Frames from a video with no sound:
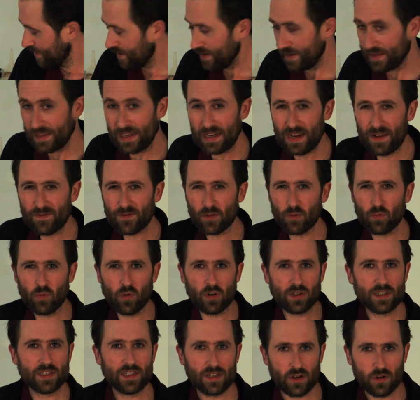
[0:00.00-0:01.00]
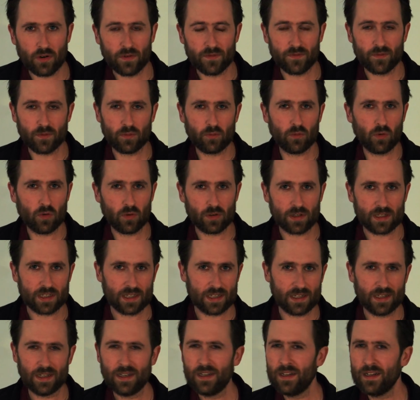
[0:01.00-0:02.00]
And then you have to wash it off with
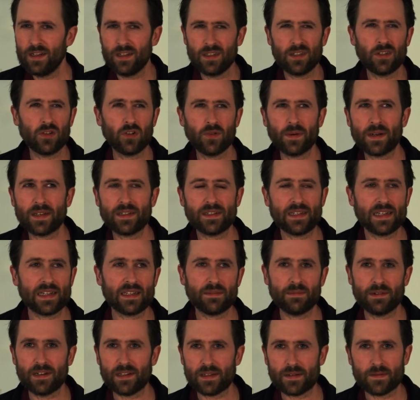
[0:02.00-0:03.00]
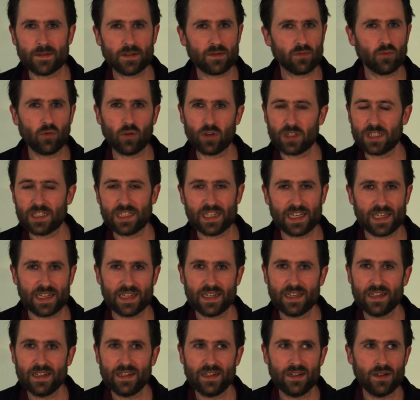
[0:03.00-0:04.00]
water. So you do about 6 minutes of just washing it,
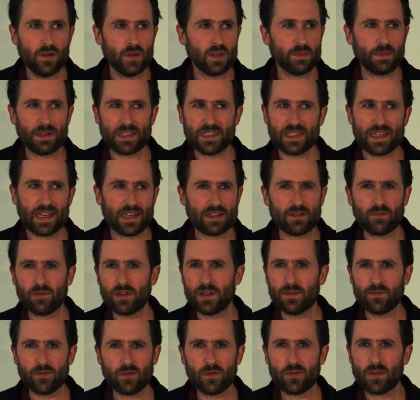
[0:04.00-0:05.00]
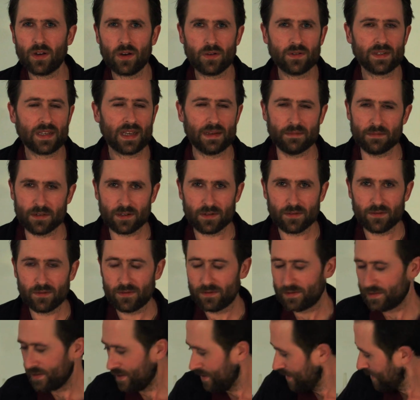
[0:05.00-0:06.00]
which basically gets rid of all those
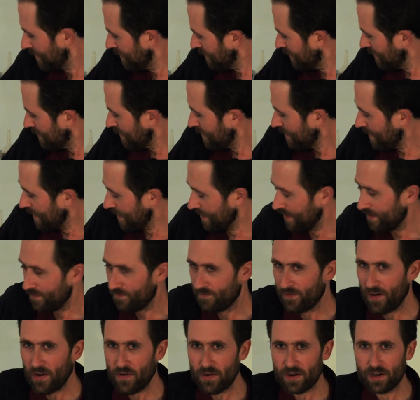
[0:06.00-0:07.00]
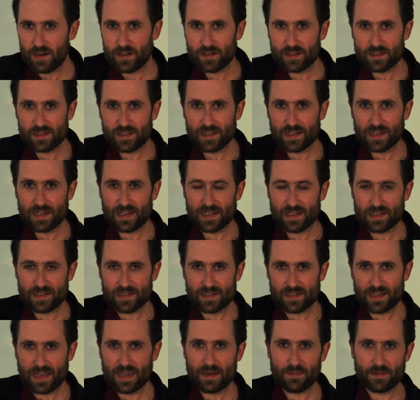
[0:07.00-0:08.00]
chemicals. And the very last thing is
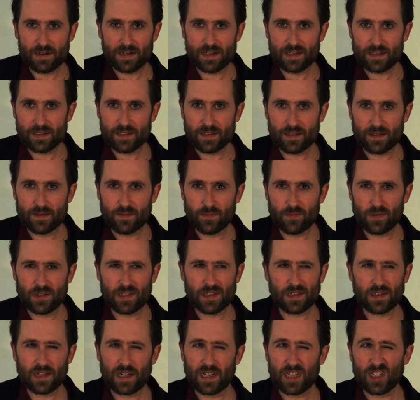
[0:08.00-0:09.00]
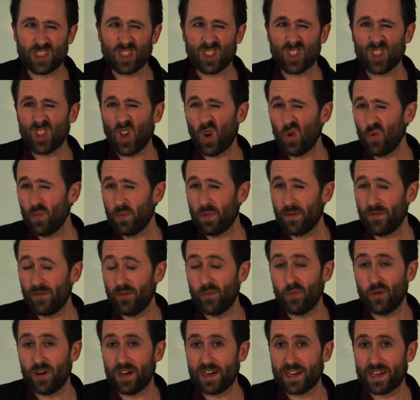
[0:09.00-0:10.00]
Stabiliser, which is like a soap
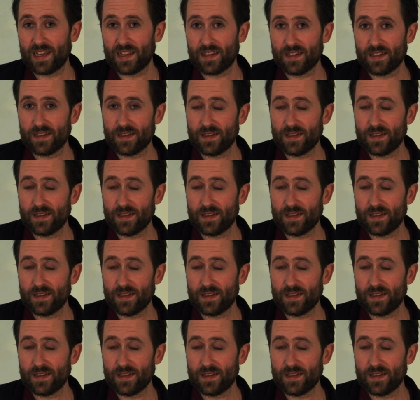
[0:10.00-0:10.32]
from what I gather.